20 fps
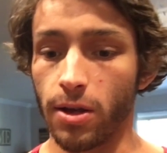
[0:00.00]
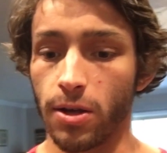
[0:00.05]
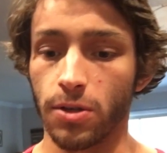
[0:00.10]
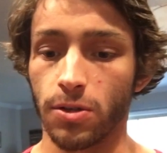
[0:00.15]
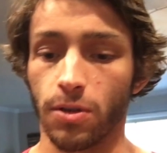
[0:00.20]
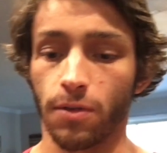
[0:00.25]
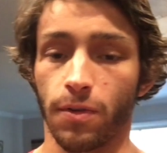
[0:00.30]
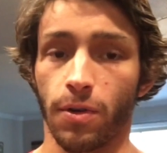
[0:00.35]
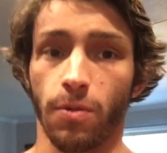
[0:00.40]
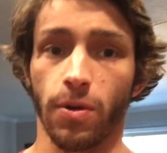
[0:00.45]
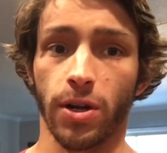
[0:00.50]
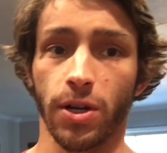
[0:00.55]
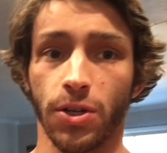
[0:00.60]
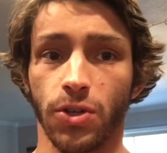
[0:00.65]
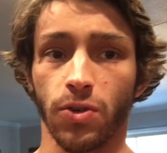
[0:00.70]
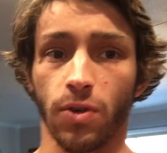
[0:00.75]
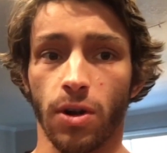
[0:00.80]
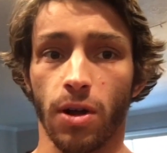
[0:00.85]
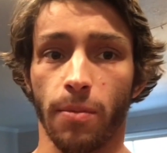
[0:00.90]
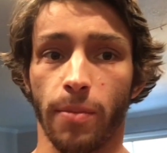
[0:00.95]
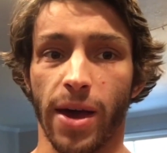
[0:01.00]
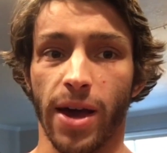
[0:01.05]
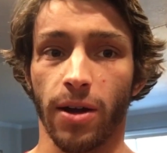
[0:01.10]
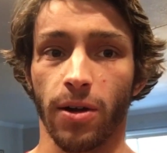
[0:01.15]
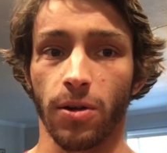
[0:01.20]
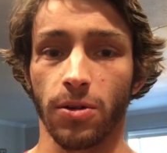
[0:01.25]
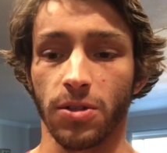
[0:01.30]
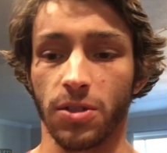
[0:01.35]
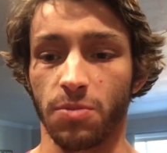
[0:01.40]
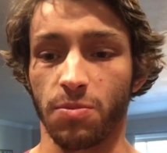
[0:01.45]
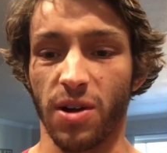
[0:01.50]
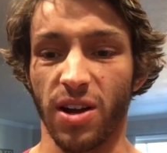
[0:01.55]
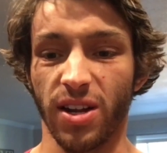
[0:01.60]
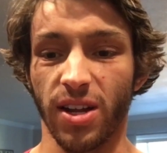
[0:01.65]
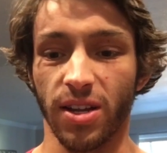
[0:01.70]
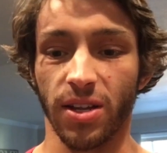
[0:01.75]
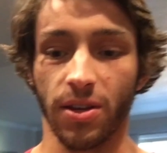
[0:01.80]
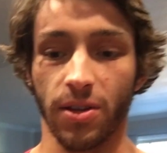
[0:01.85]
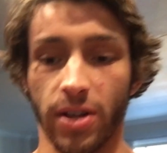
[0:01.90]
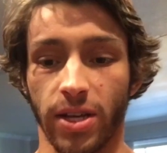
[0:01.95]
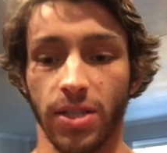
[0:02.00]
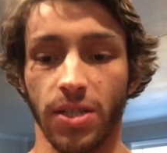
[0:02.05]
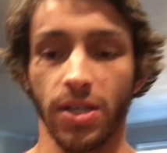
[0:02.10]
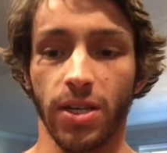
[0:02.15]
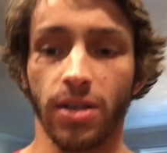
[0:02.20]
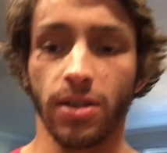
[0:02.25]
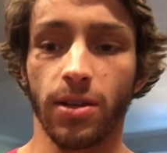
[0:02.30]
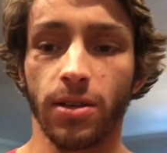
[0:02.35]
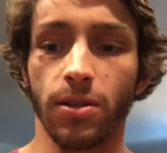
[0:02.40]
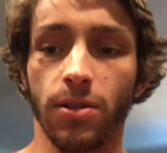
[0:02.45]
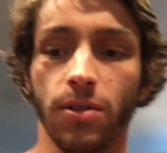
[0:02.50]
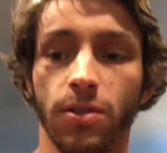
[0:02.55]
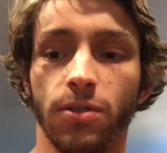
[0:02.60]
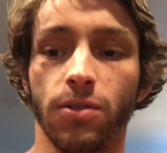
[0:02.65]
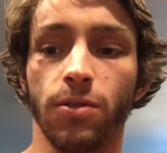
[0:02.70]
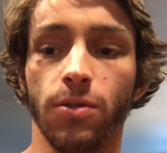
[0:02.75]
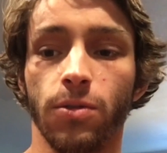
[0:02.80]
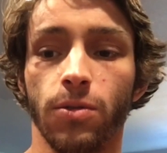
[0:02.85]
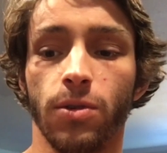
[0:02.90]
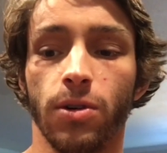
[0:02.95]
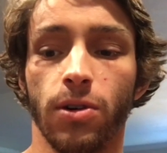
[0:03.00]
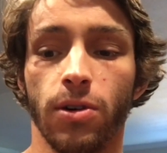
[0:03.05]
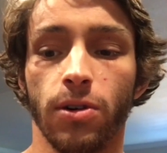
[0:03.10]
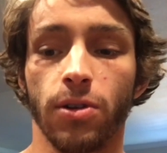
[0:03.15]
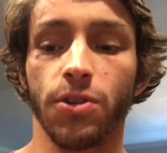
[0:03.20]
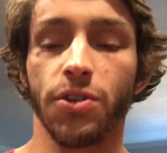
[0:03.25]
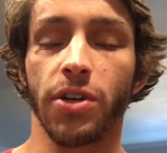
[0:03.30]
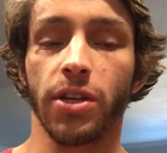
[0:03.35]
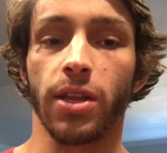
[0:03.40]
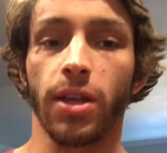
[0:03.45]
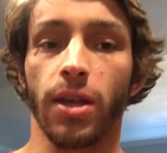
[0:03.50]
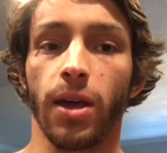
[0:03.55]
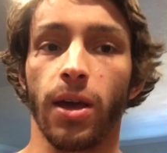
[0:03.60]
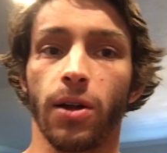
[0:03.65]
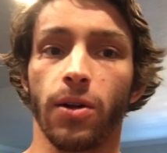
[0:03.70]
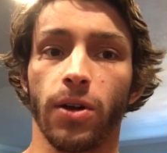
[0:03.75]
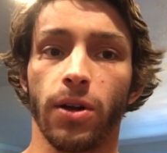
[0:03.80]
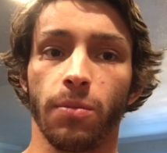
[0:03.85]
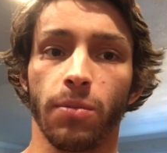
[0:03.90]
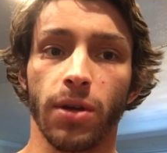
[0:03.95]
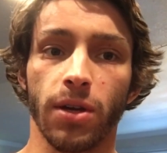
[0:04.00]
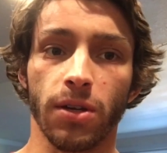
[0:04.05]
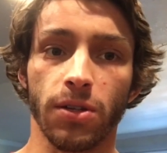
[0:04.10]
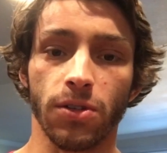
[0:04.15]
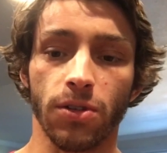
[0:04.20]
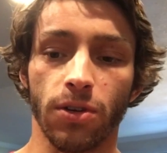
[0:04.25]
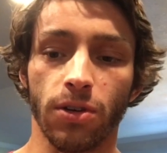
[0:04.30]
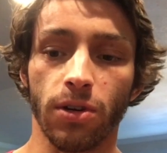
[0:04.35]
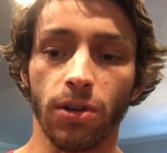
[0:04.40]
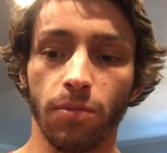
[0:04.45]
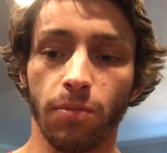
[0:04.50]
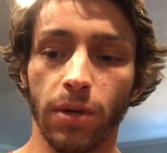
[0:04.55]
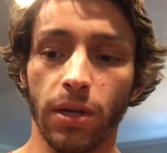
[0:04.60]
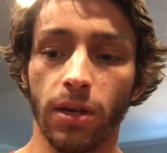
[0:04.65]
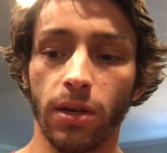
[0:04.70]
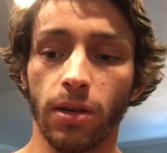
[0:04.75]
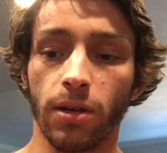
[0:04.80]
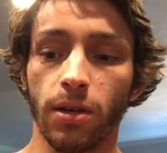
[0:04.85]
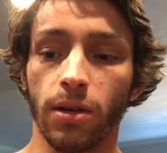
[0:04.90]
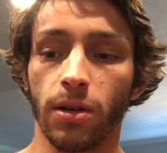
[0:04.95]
So if you're running short on macros, it's probably not a good idea to drink the Gatorade because you could be